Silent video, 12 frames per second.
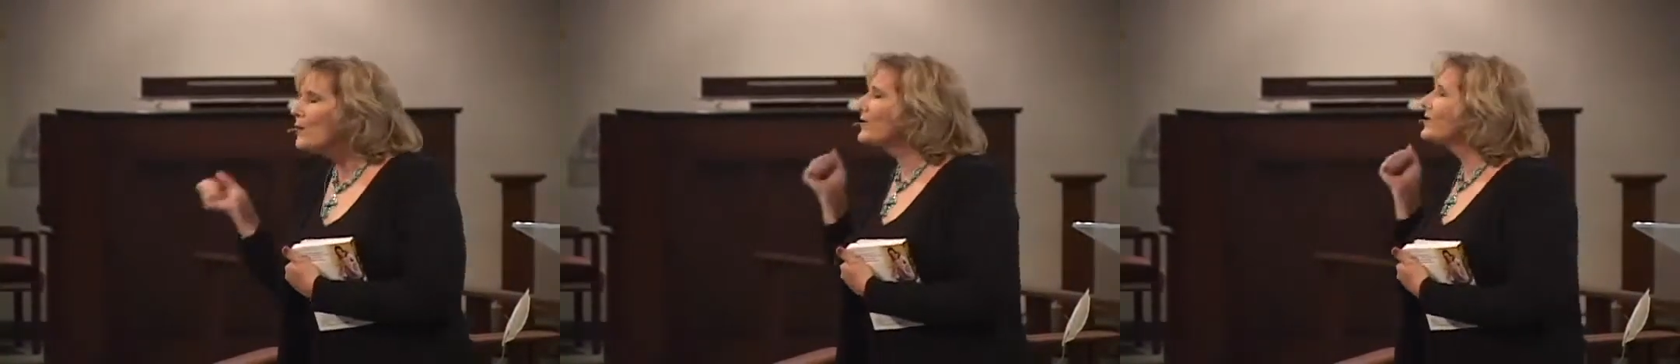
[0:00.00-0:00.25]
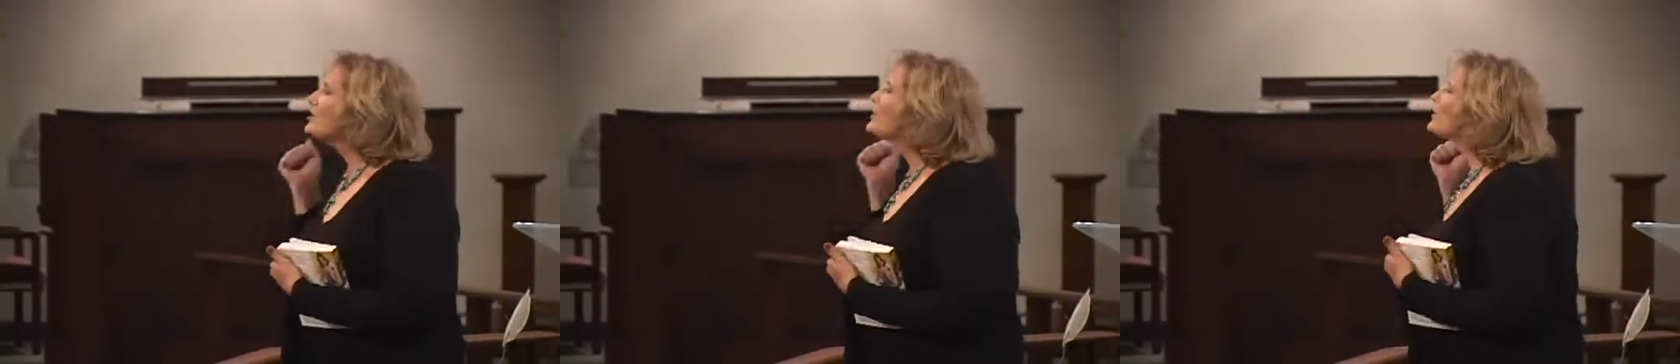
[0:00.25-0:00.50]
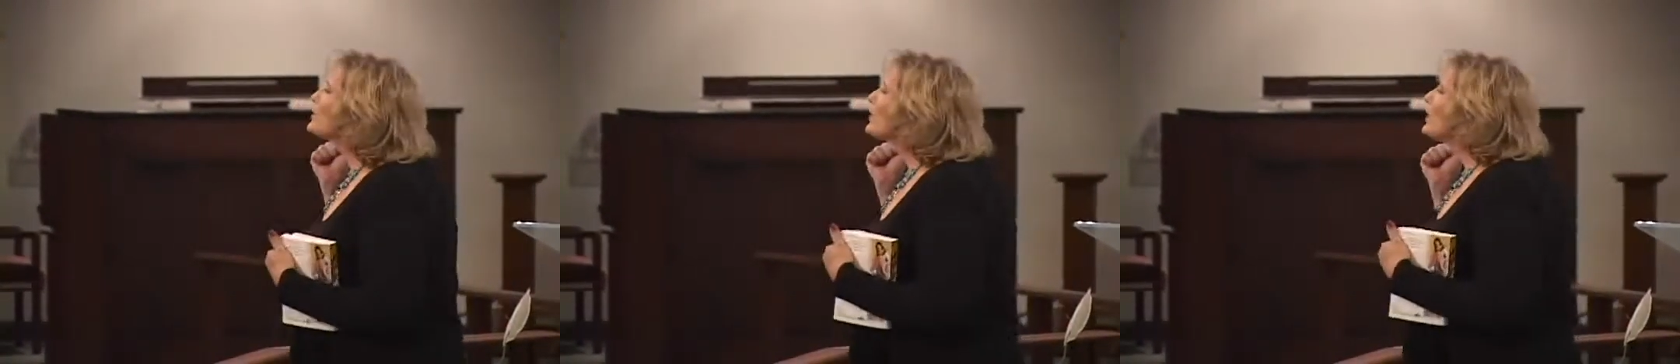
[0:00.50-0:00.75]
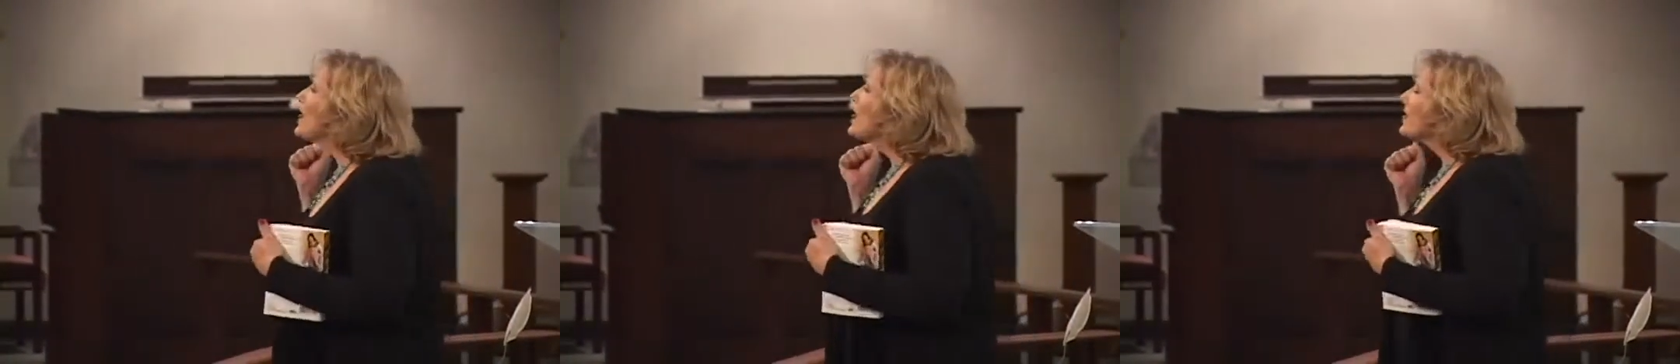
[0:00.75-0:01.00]
Because, you
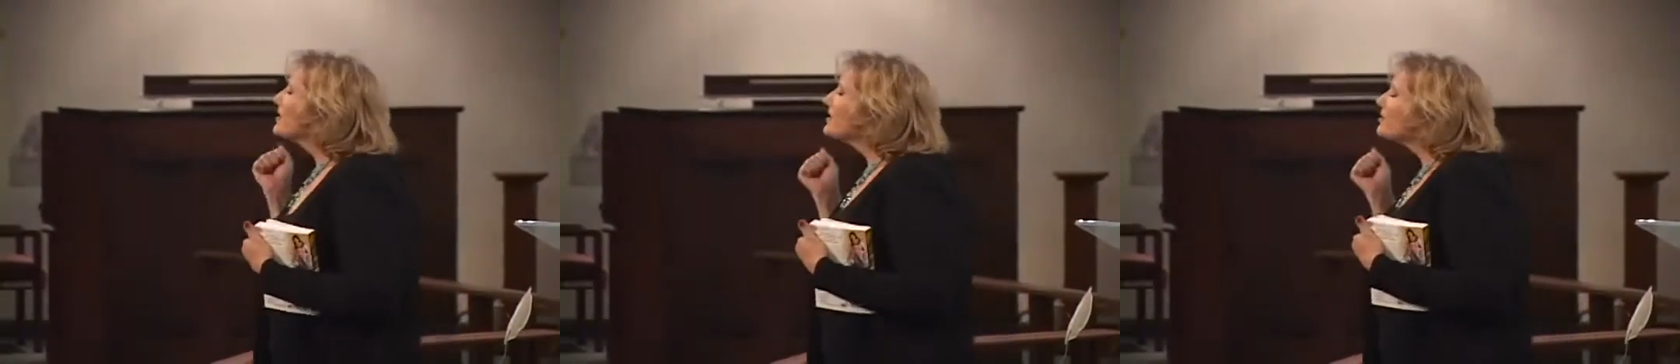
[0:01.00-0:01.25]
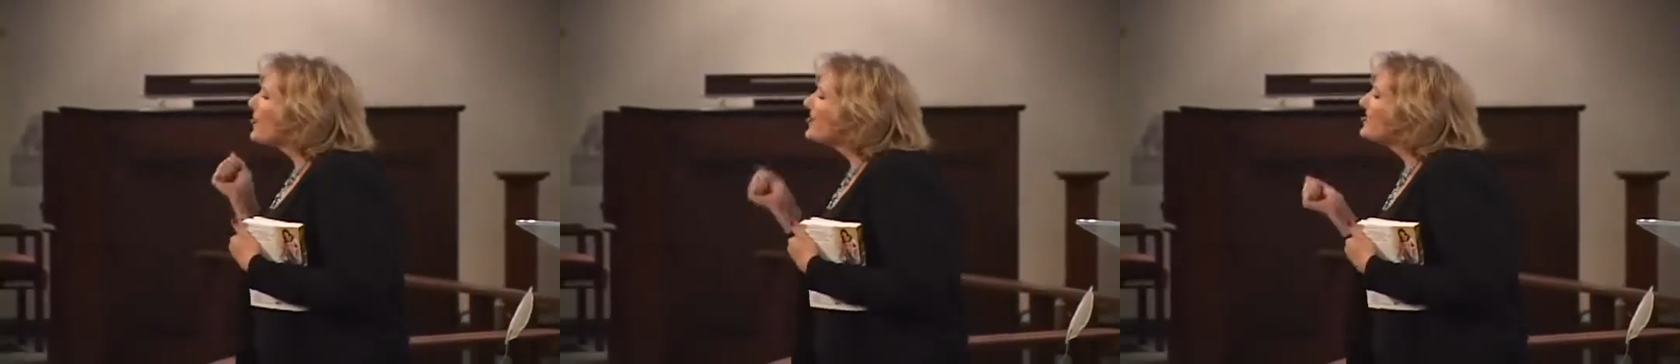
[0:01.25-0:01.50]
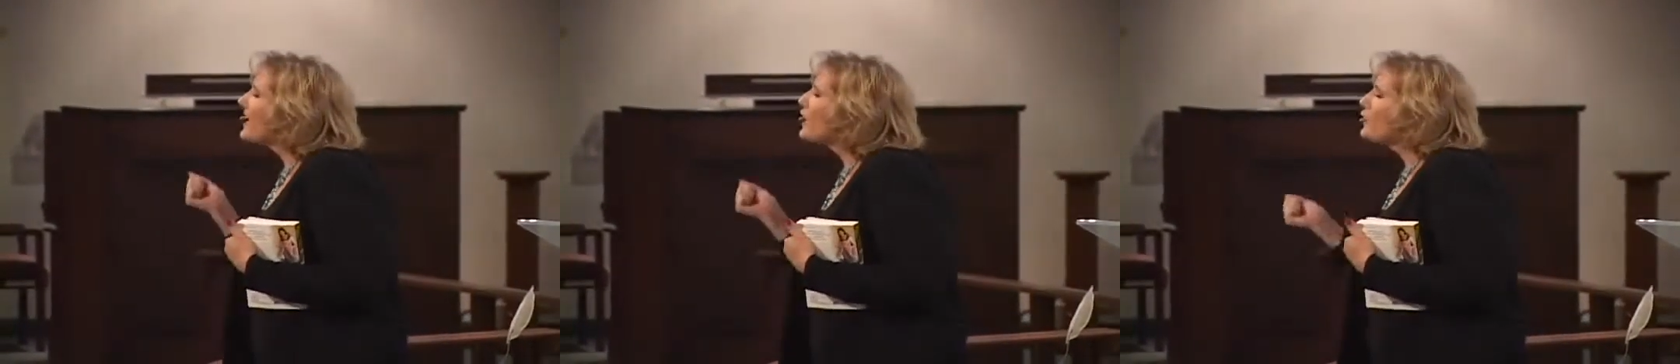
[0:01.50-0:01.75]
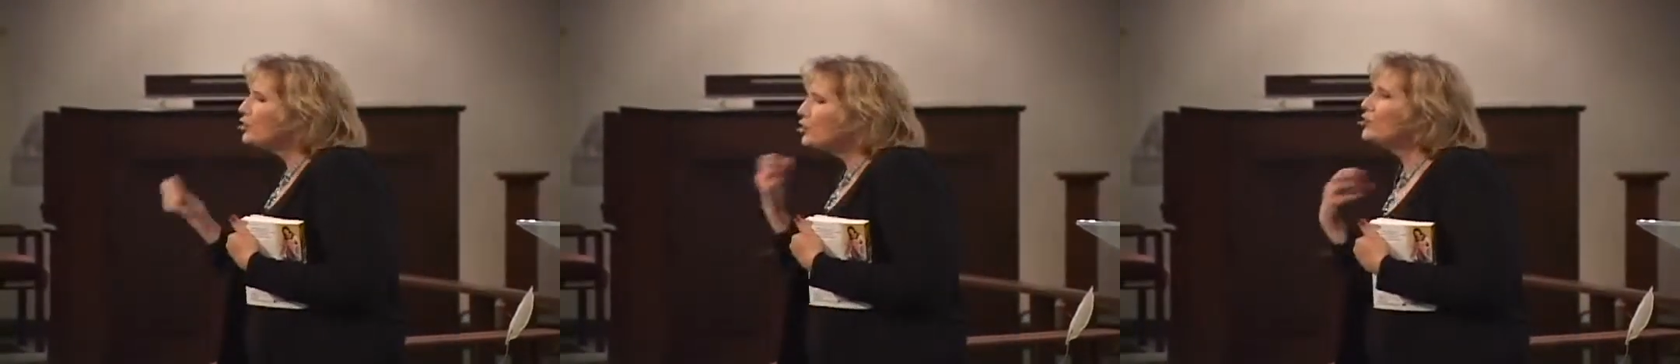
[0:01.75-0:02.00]
see, my
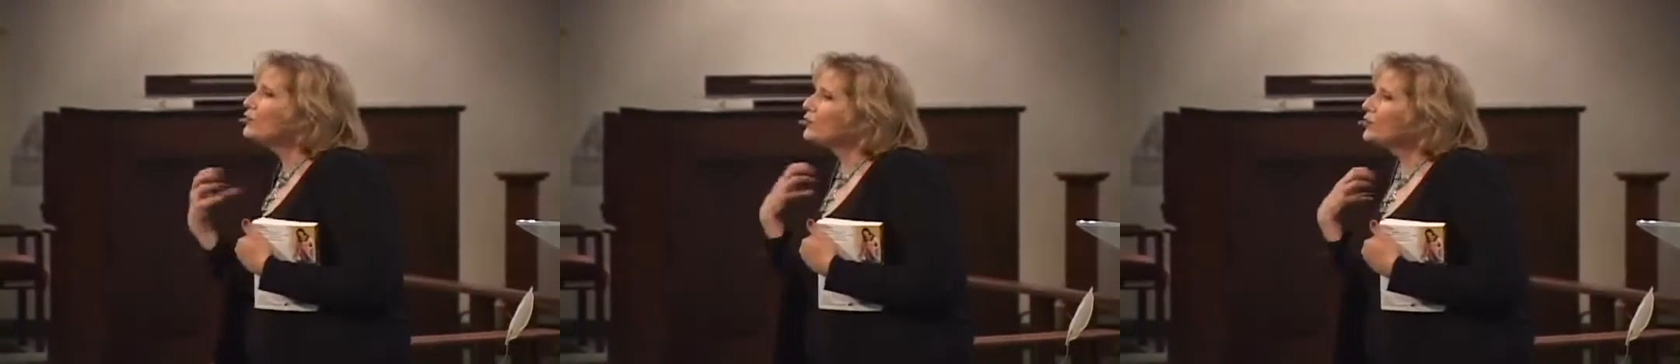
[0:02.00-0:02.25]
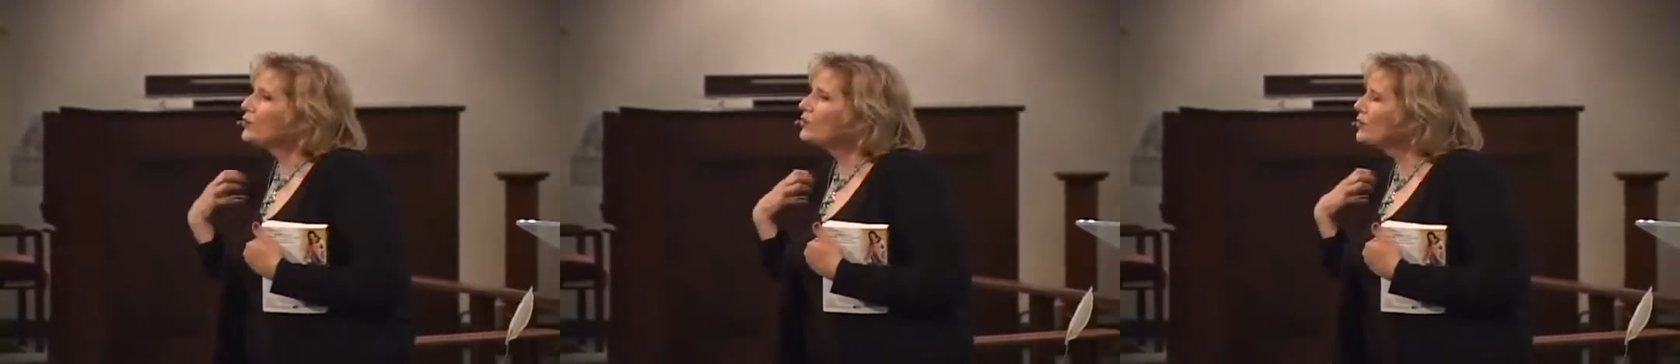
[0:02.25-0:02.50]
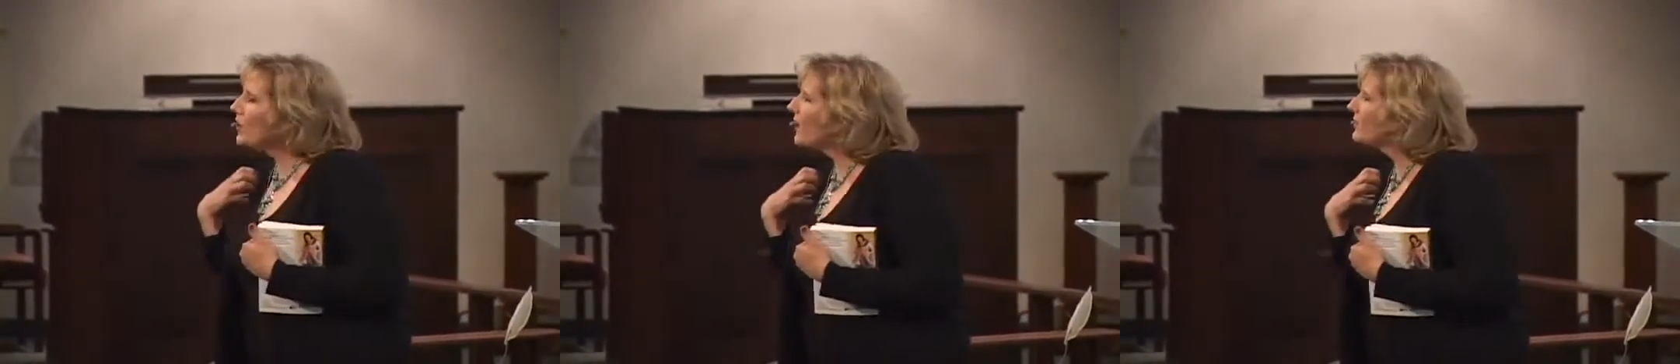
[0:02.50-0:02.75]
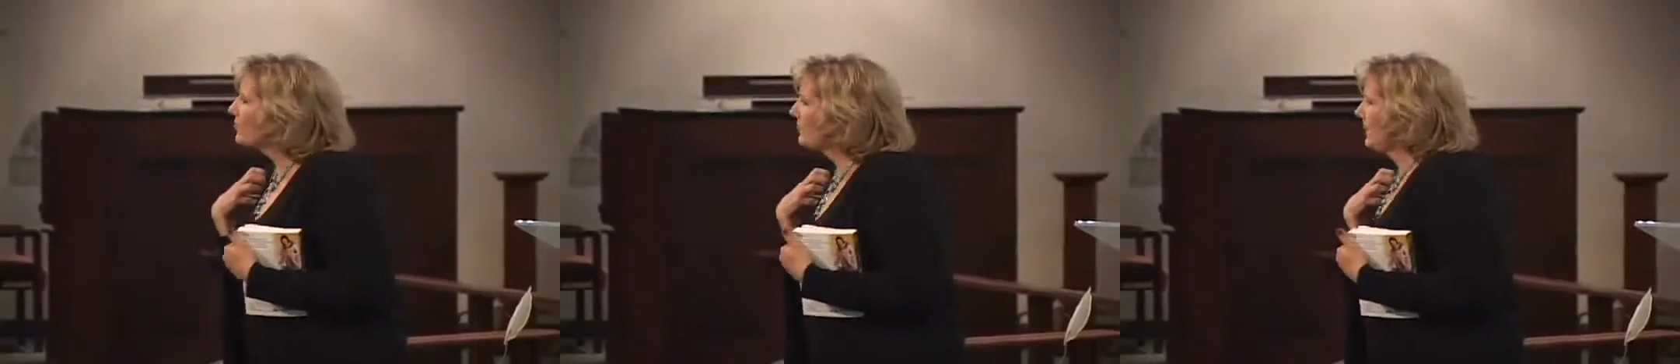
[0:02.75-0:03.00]
dad knew who
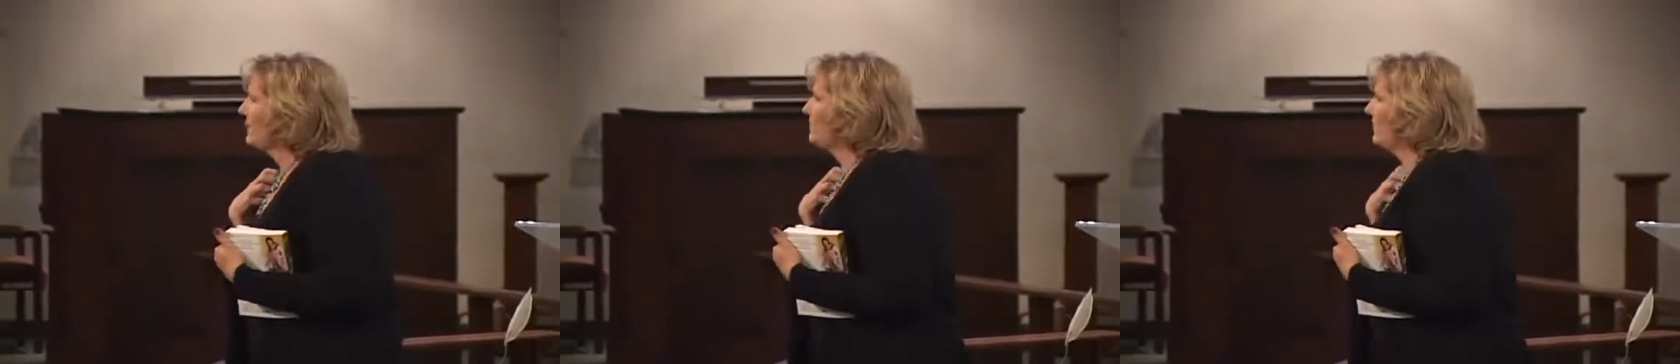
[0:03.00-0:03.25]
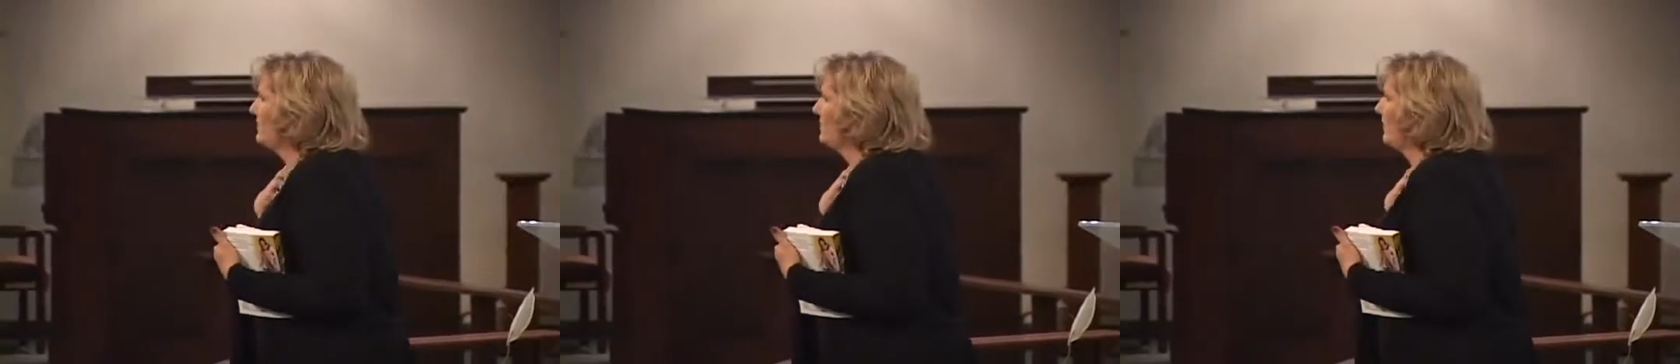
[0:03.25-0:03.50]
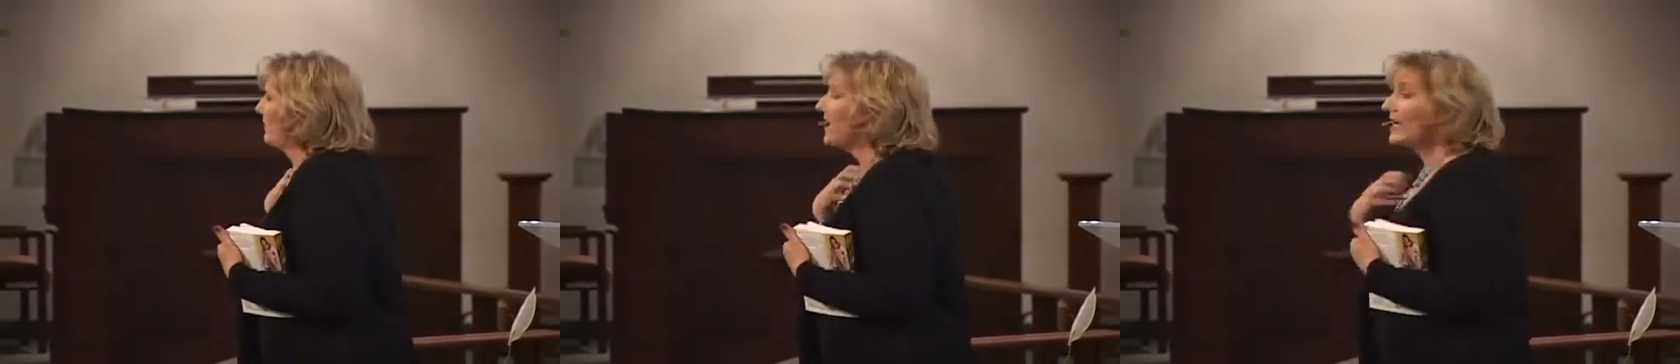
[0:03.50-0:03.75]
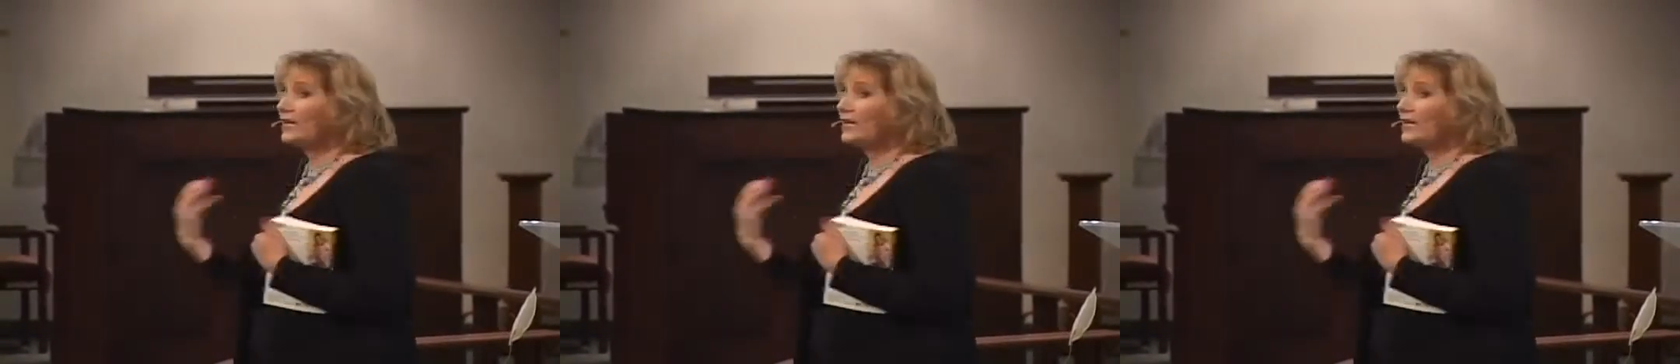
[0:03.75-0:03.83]
God created me to be.